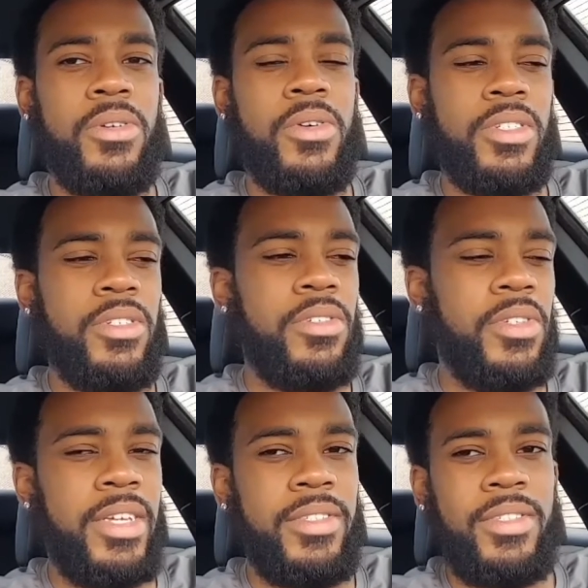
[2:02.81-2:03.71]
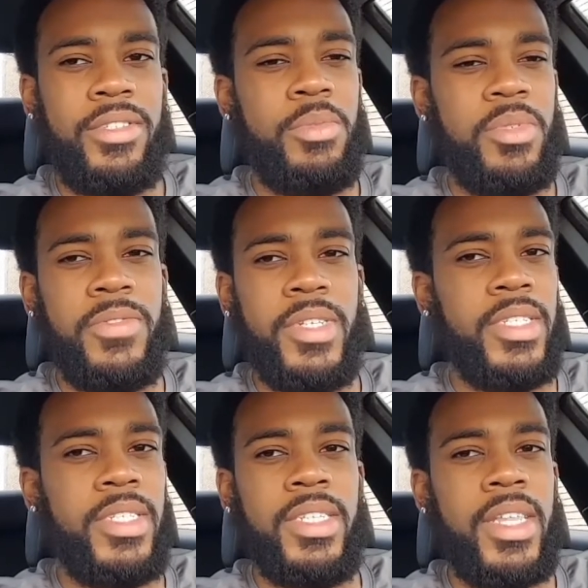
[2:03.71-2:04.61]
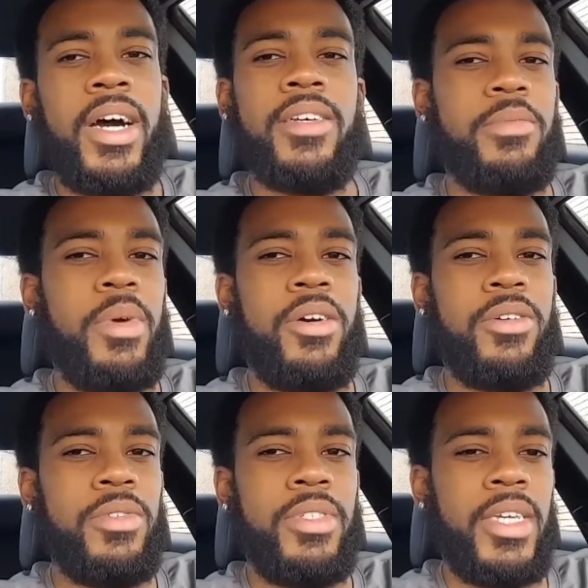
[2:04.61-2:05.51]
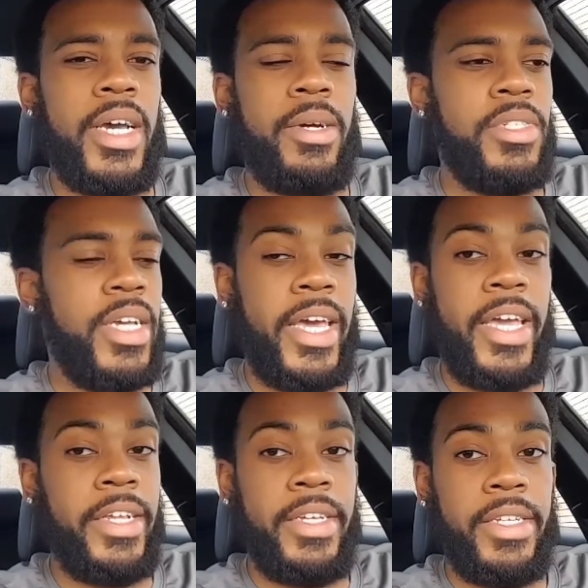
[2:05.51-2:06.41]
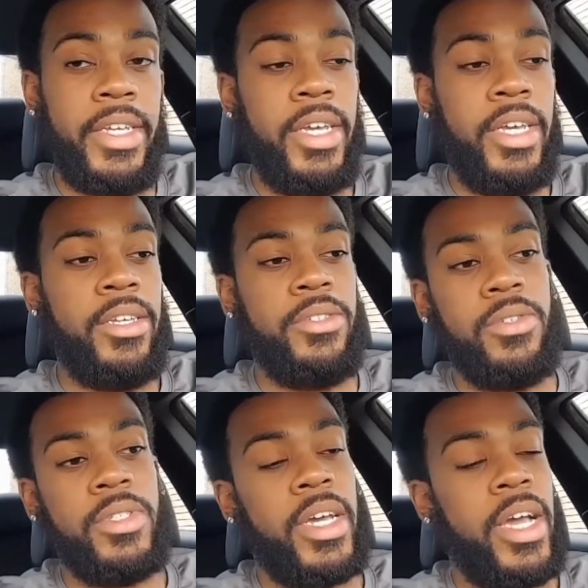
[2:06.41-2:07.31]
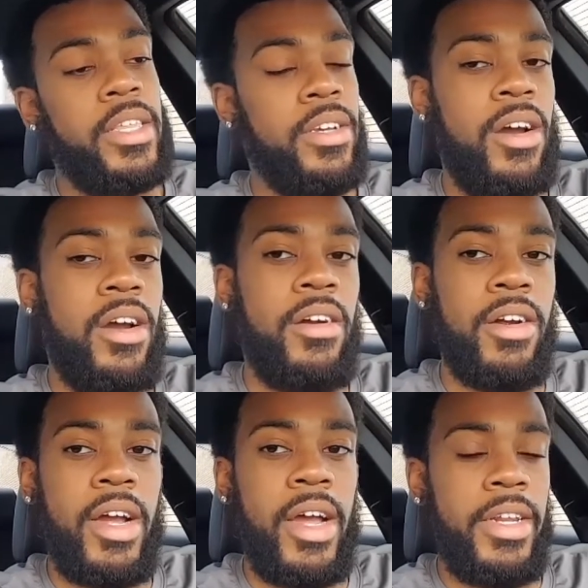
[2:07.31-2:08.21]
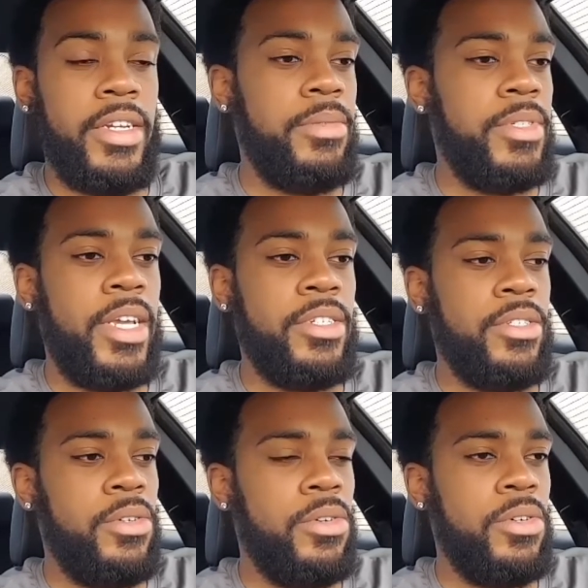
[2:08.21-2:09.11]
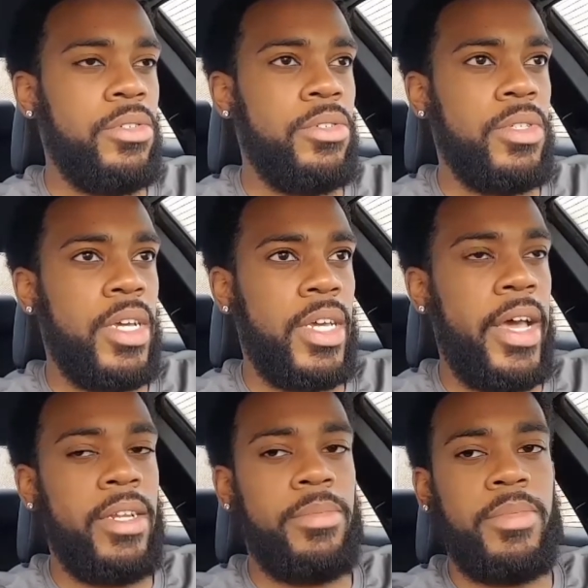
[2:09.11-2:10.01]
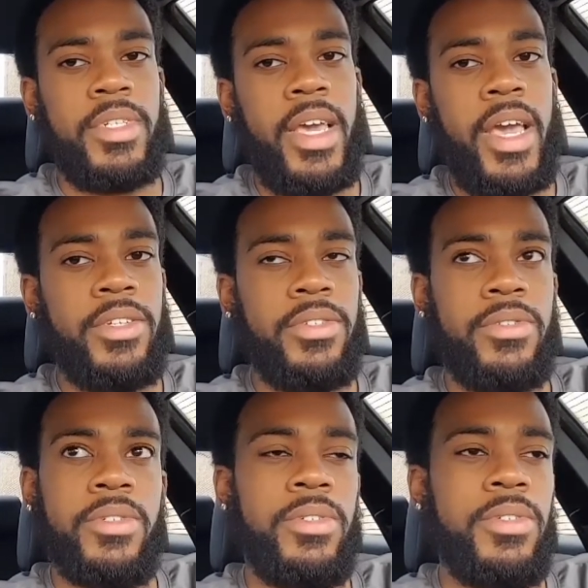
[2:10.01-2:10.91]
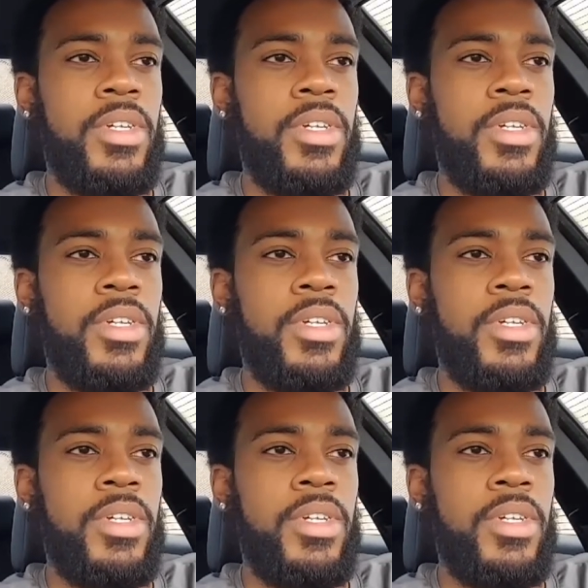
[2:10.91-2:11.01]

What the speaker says: course. It was on that stupid 15,000 mile OCI, which I hated. As soon as I got the car, I ended up changing the oil. As soon as I got it, put Castrol